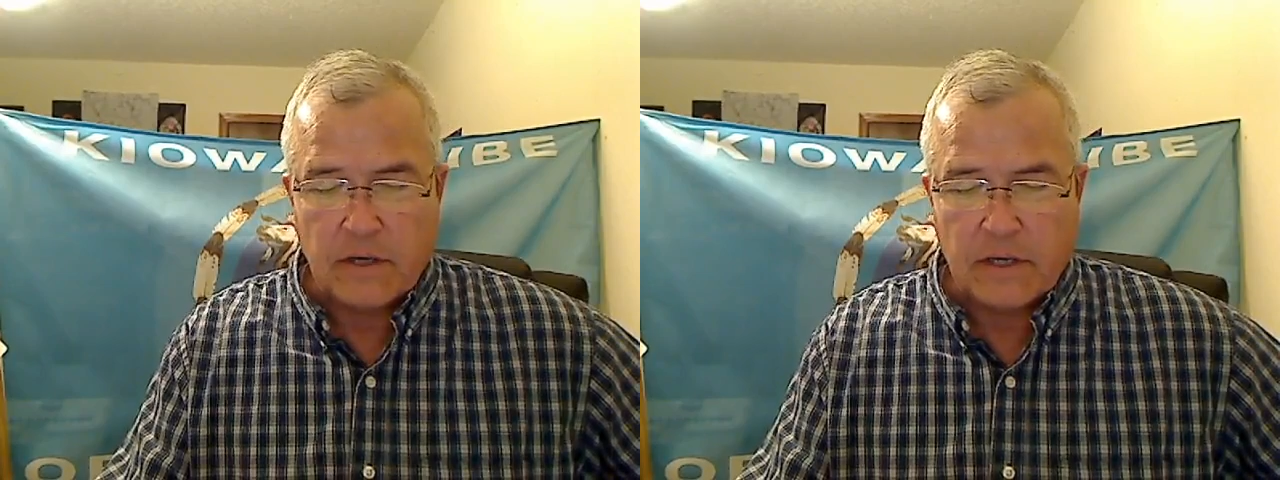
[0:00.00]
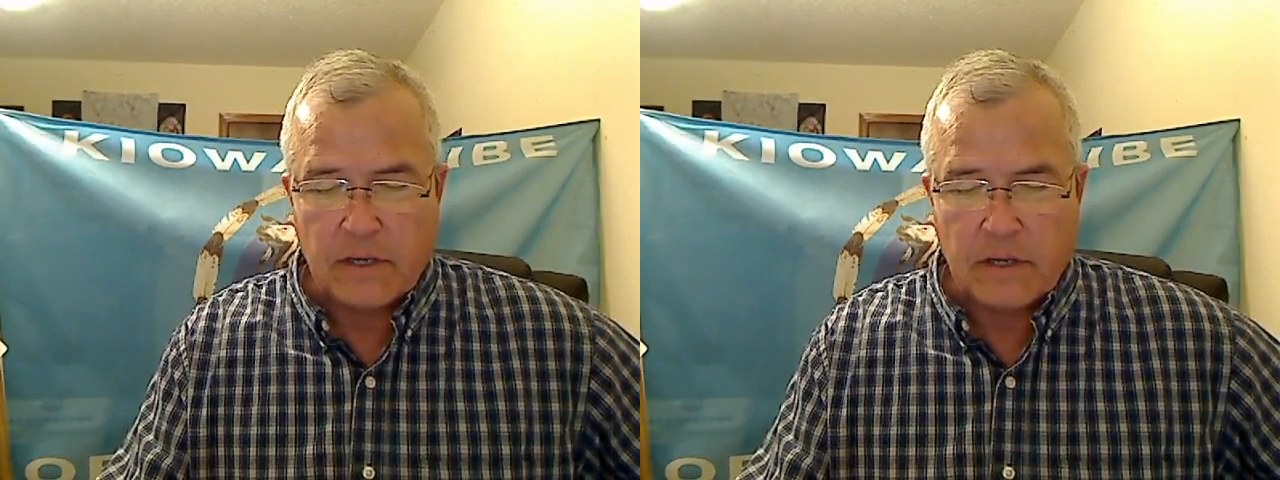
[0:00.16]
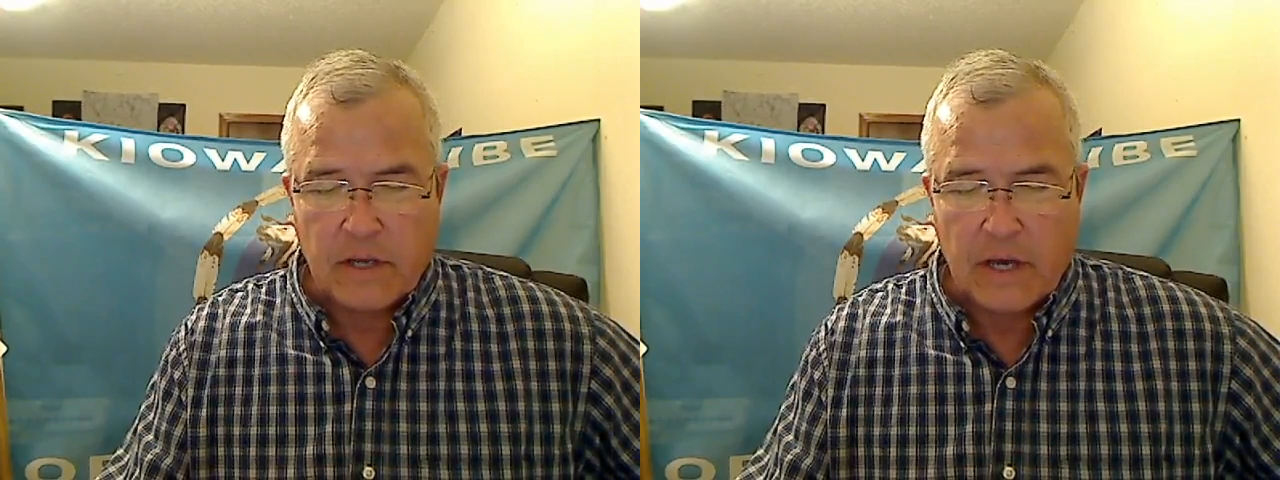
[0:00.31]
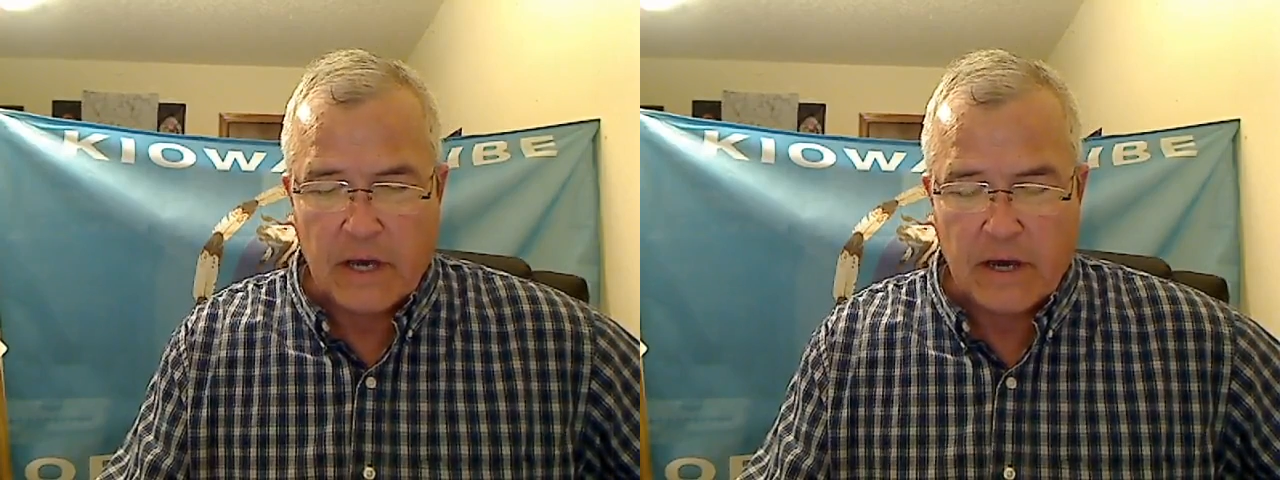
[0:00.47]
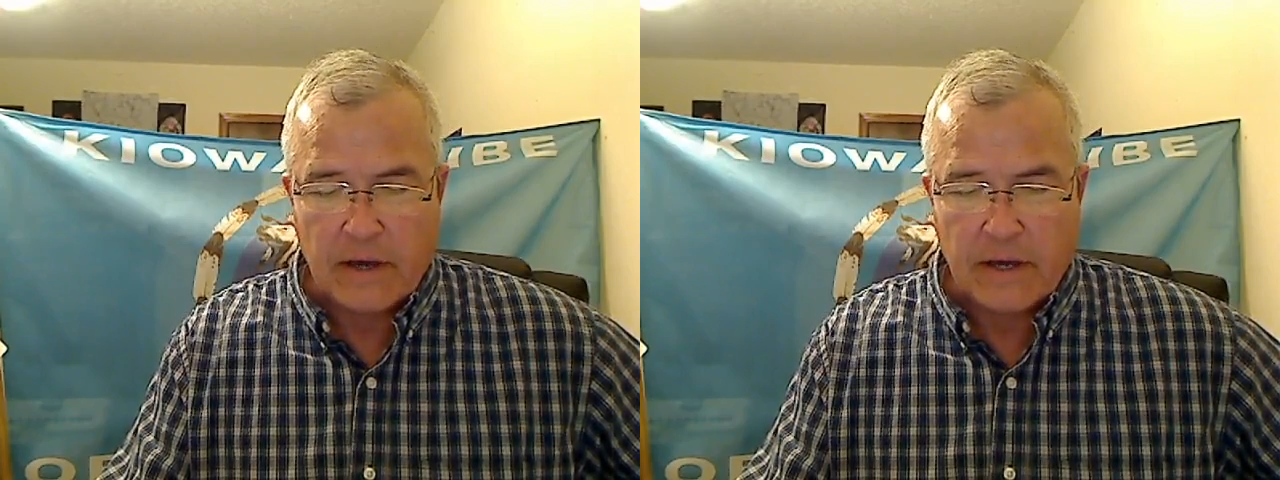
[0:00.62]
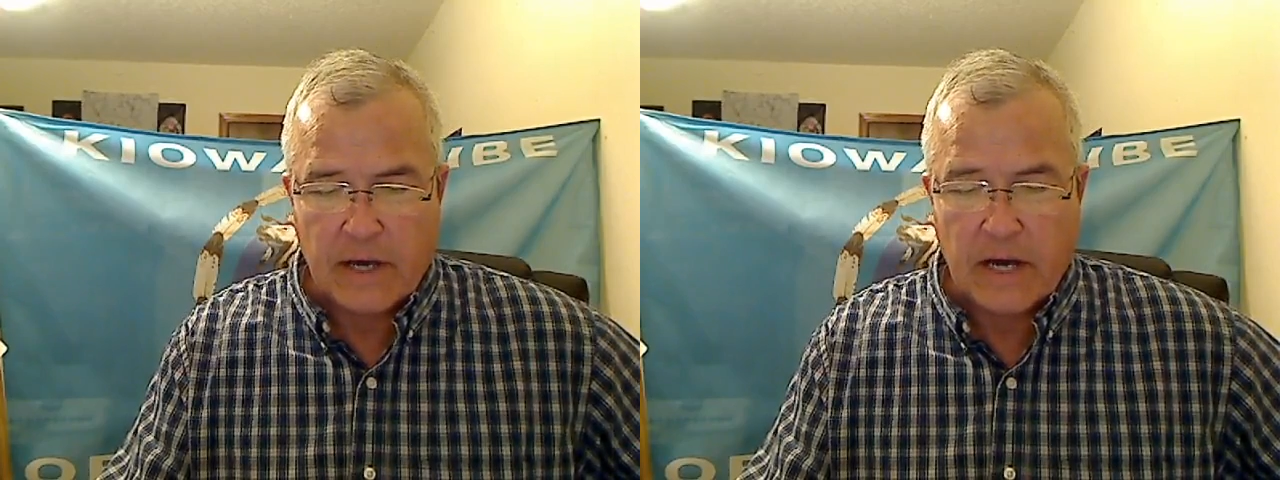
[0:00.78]
at
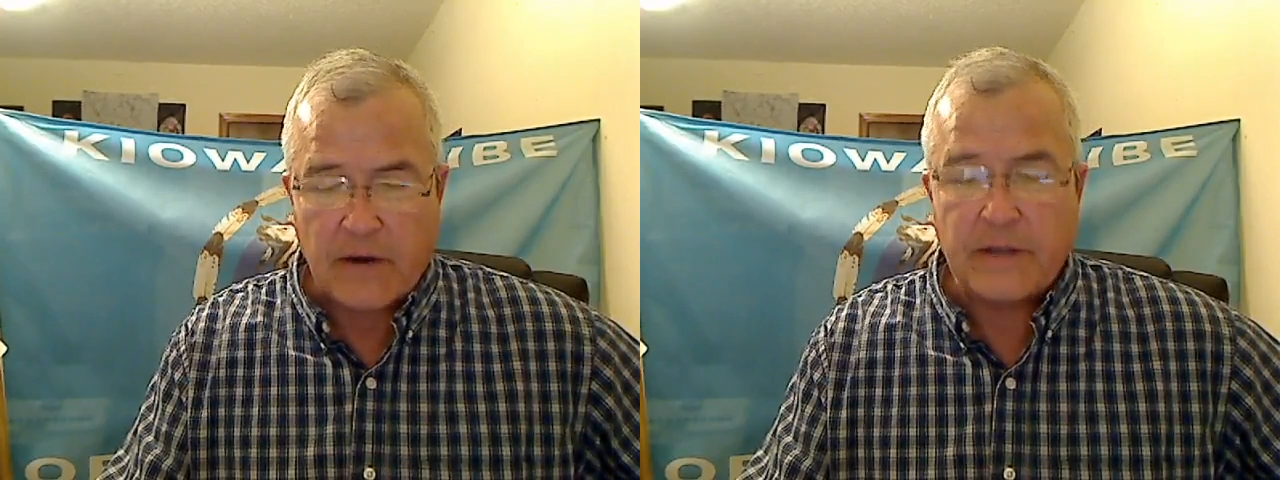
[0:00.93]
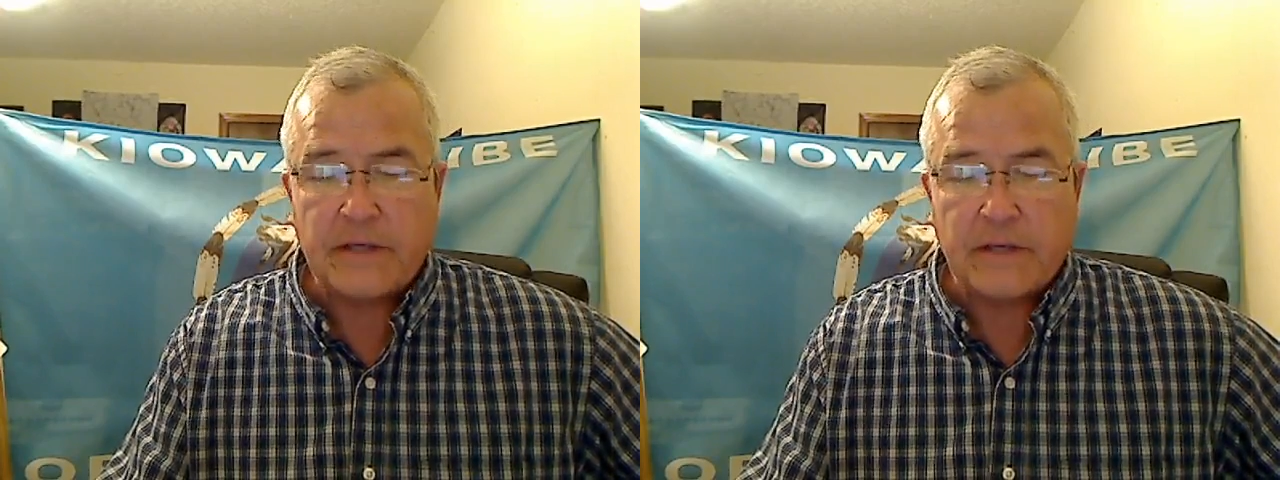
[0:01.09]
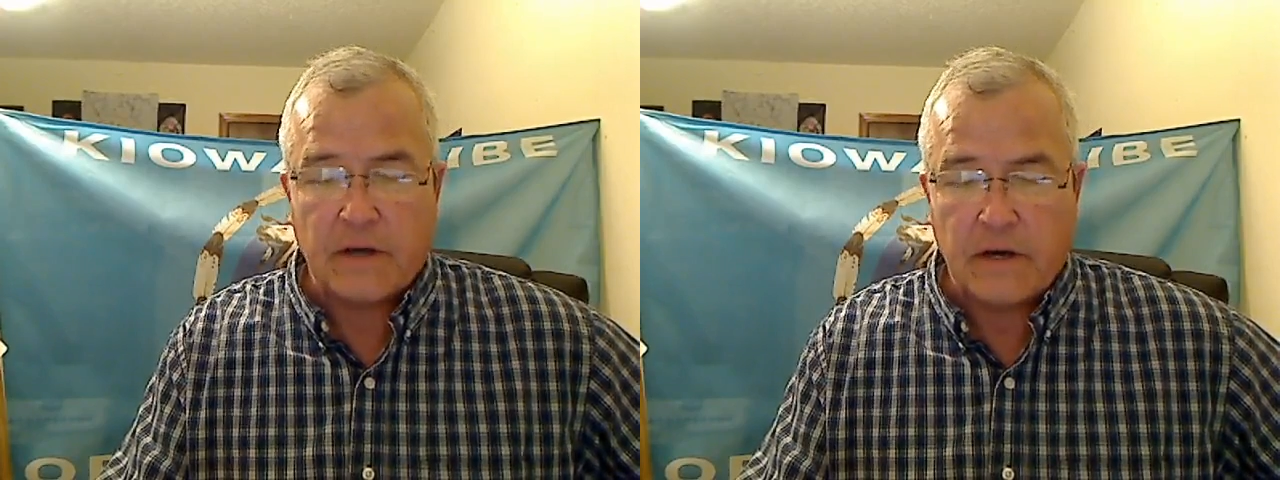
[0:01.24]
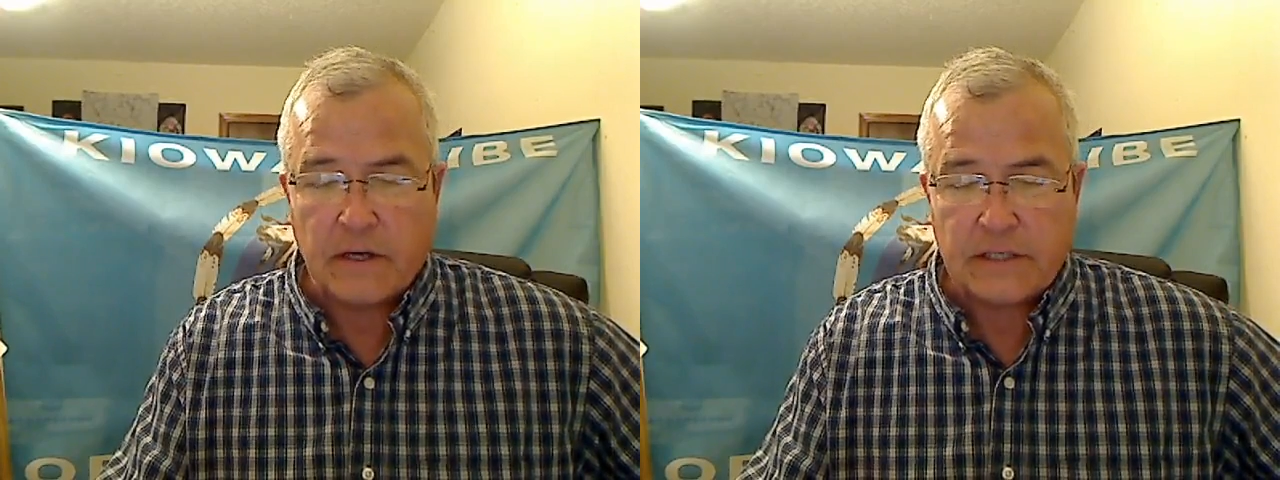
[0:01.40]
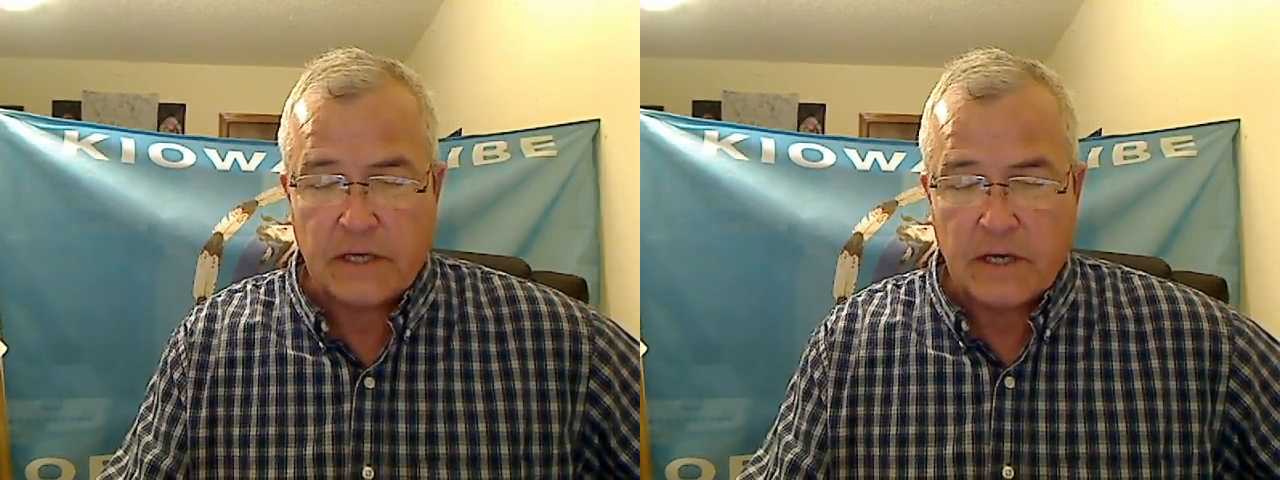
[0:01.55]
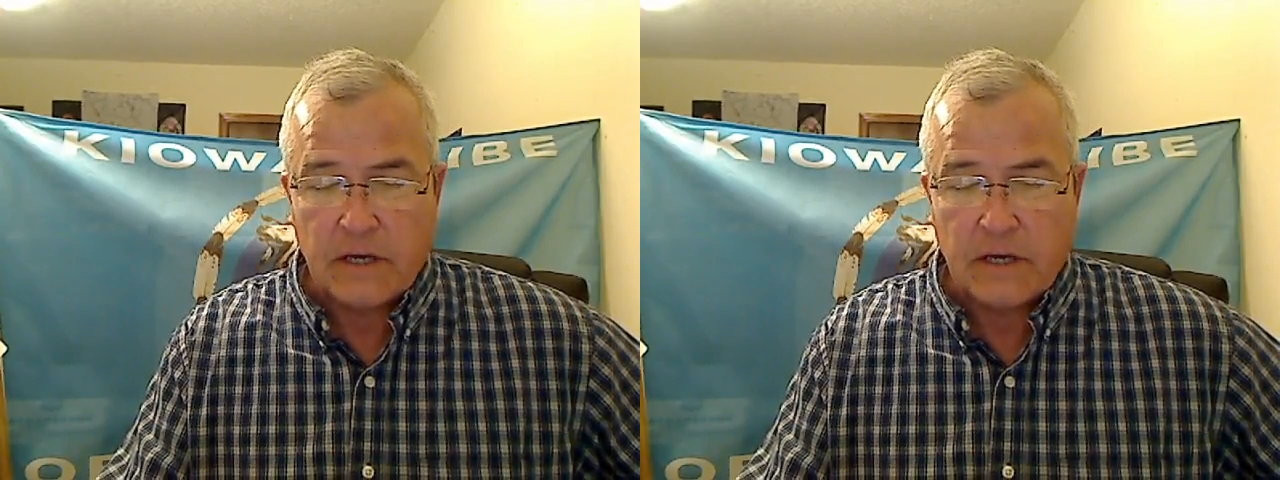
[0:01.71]
how he talks.